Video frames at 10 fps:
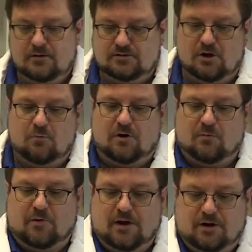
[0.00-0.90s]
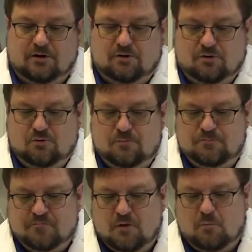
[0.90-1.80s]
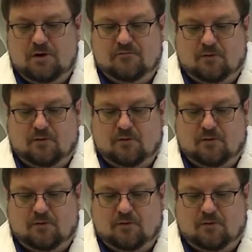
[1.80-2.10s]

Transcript: So what are we going to do? We've